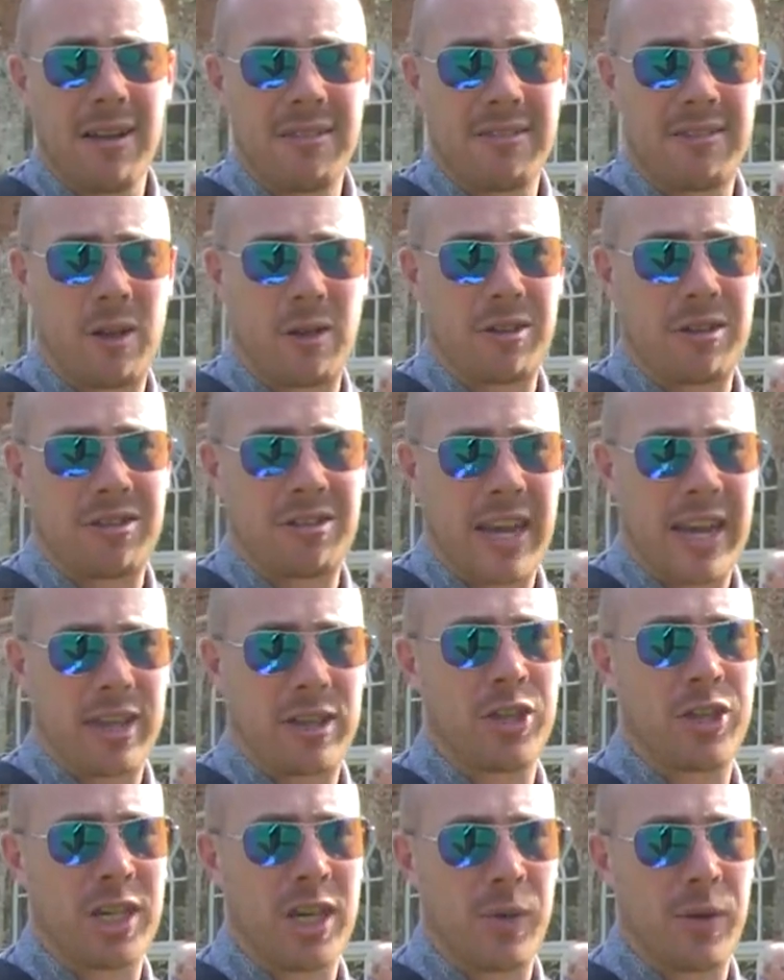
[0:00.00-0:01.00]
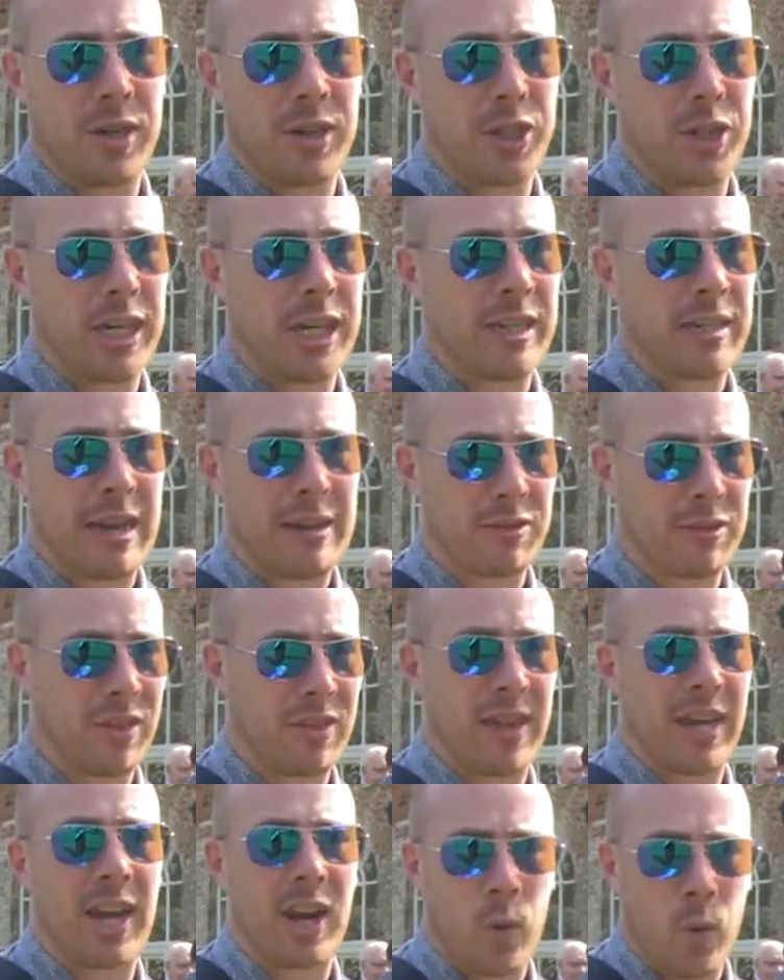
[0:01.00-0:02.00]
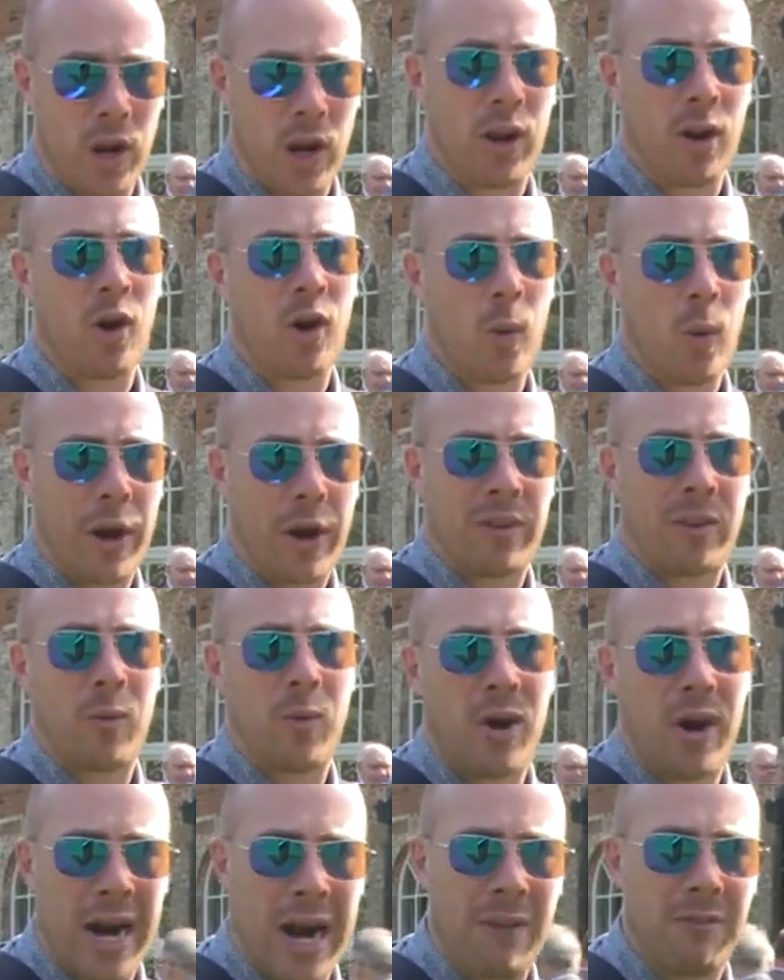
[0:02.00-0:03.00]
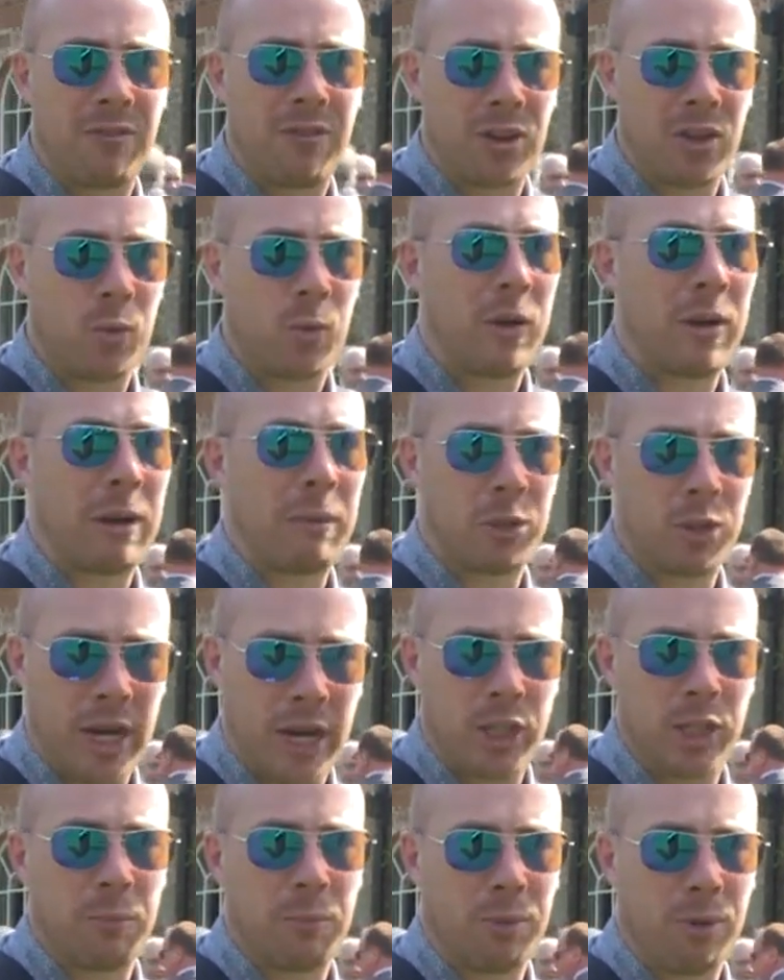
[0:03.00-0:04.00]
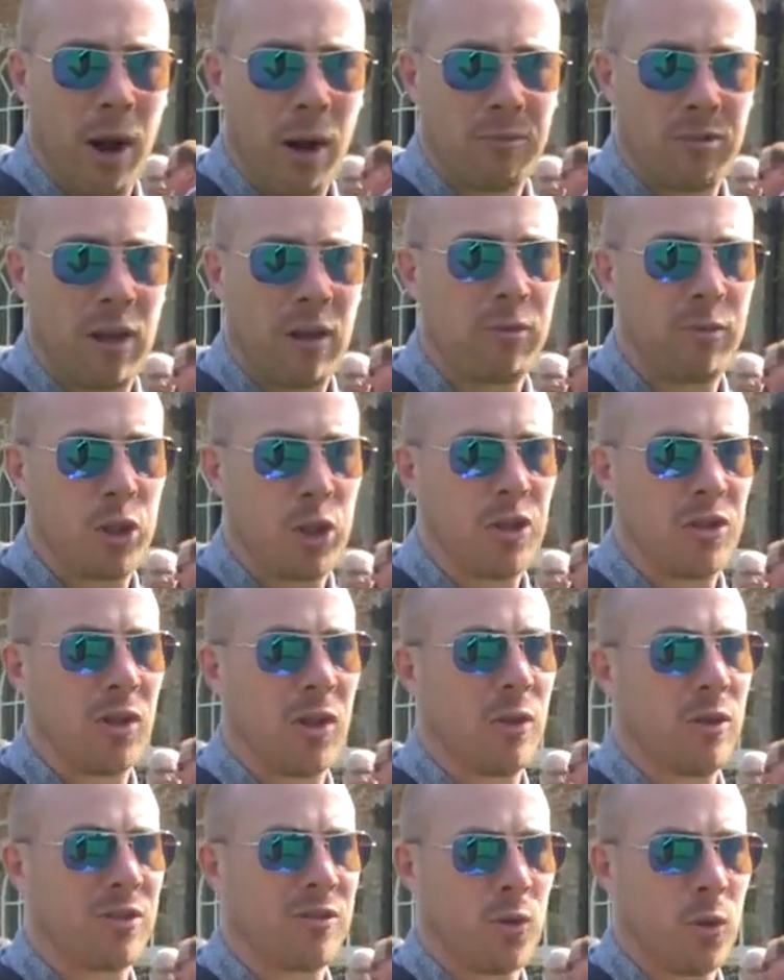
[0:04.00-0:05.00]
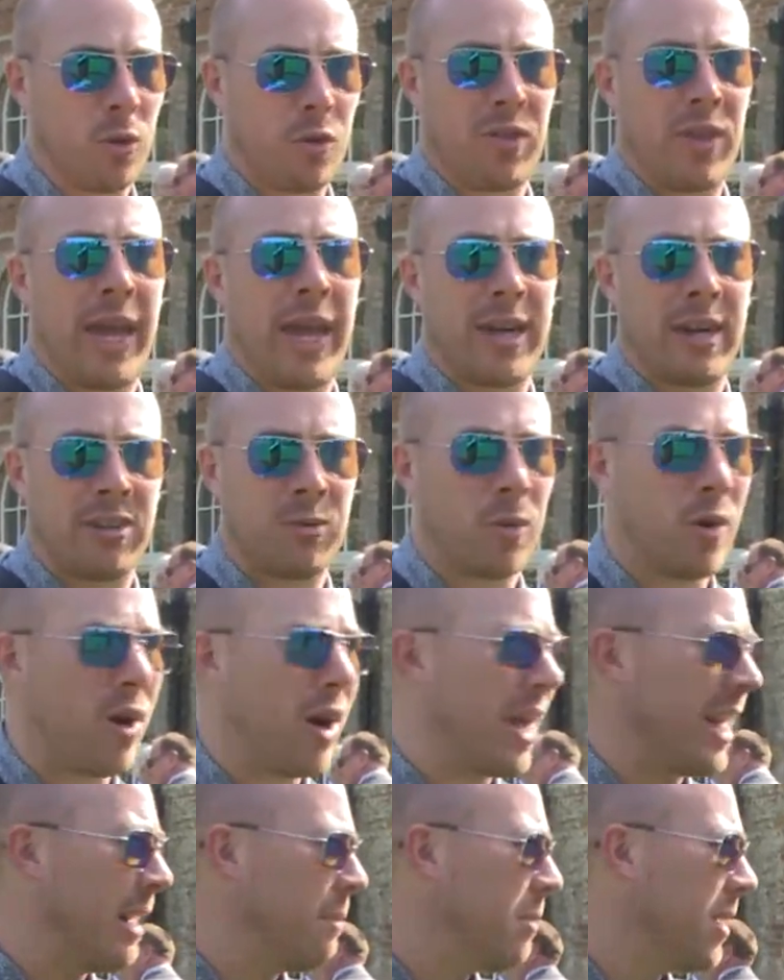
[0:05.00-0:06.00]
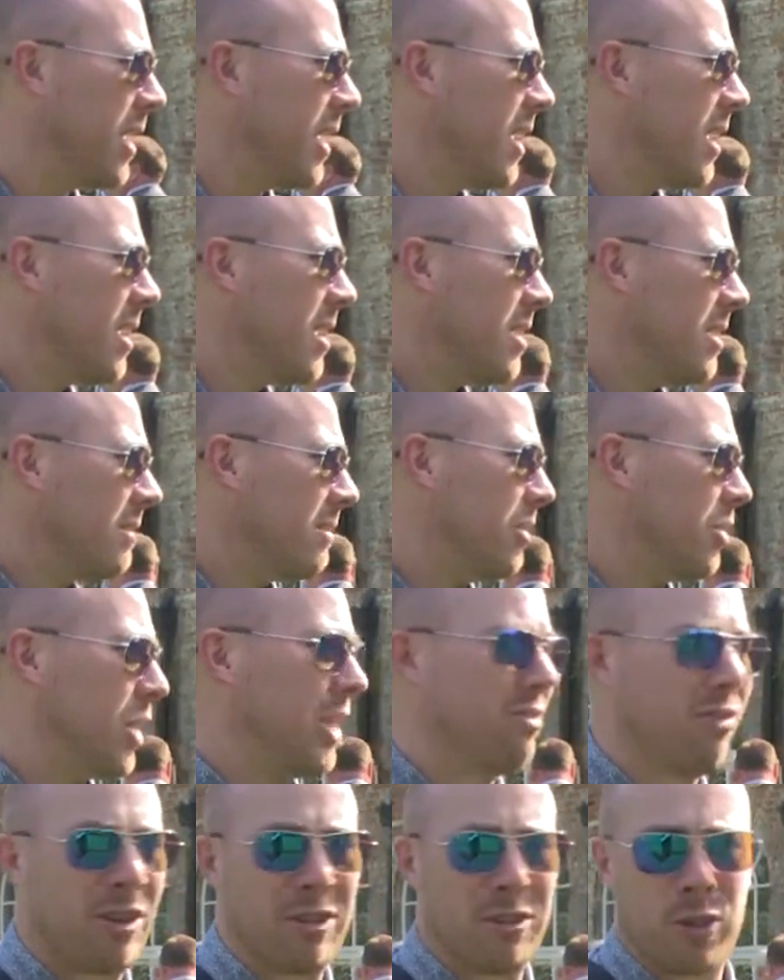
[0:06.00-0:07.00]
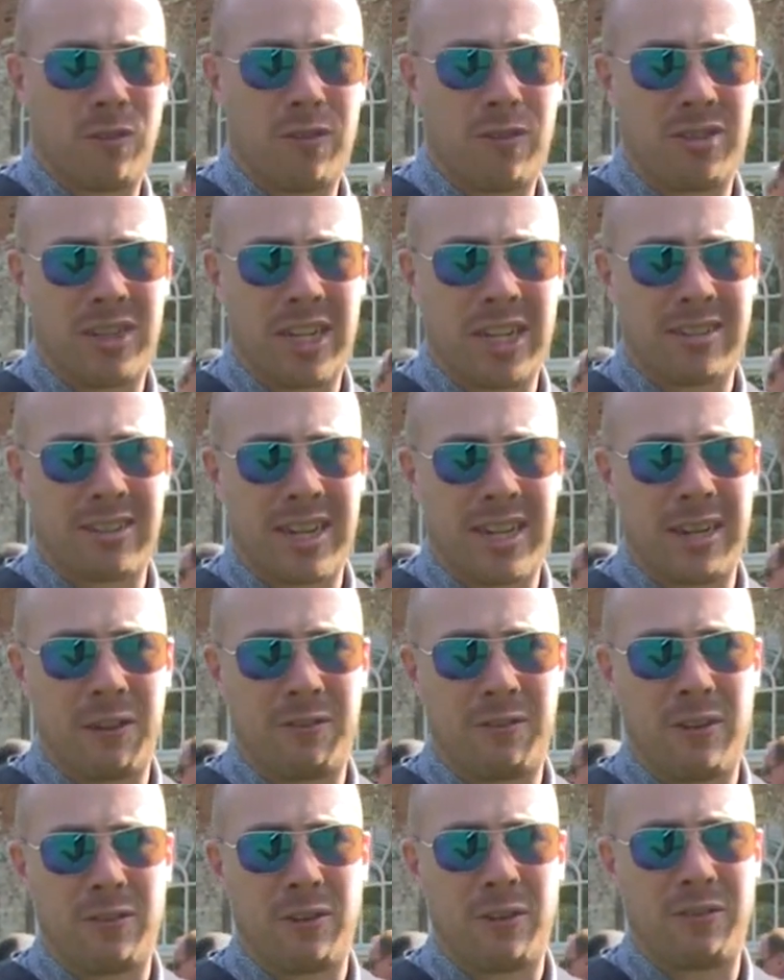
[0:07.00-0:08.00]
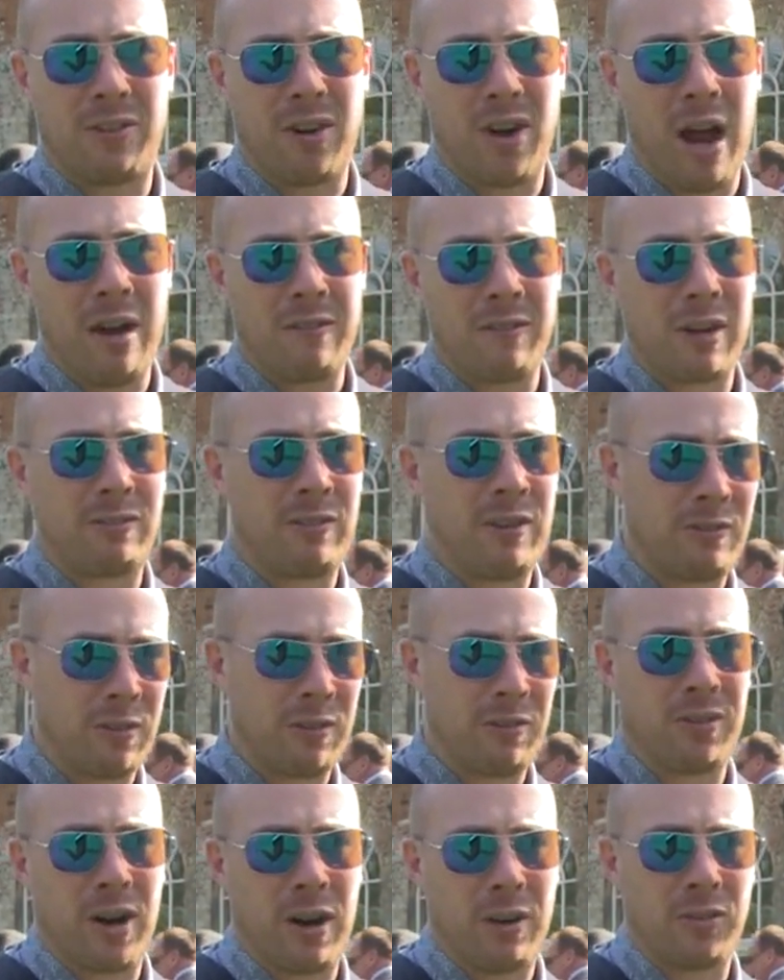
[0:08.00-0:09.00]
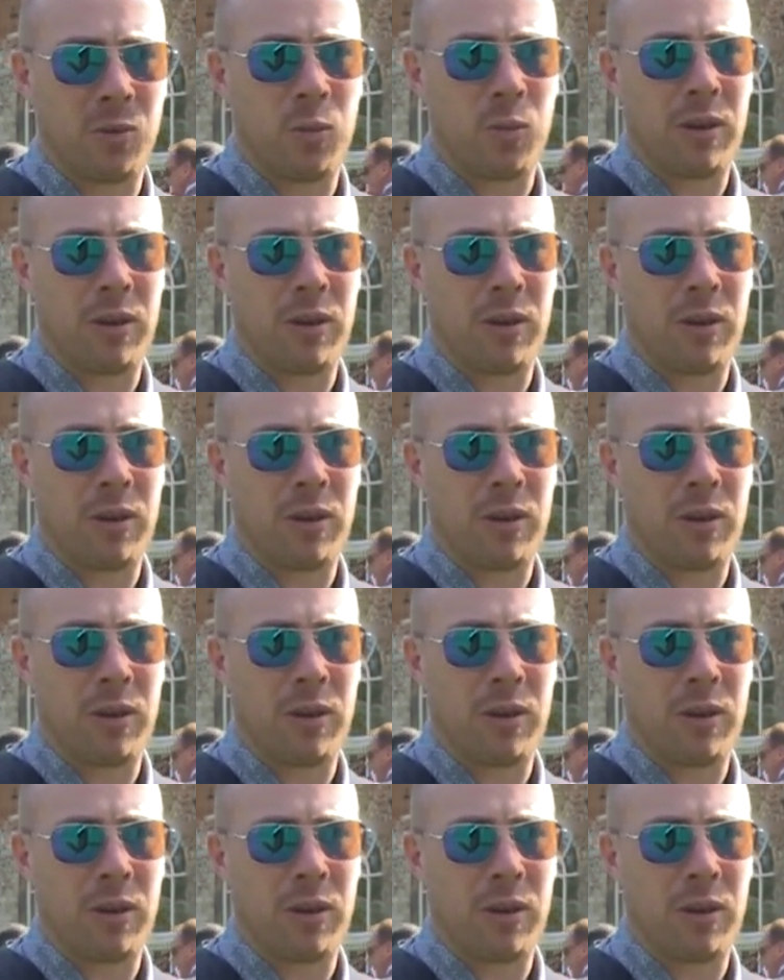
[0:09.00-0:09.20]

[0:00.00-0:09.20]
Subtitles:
So as a second shooter, she has to think a lot quicker than what I have to when I'm changing primes. She's not as forward-thinking as what I am. So she runs off a 16 at 55 and a 55 to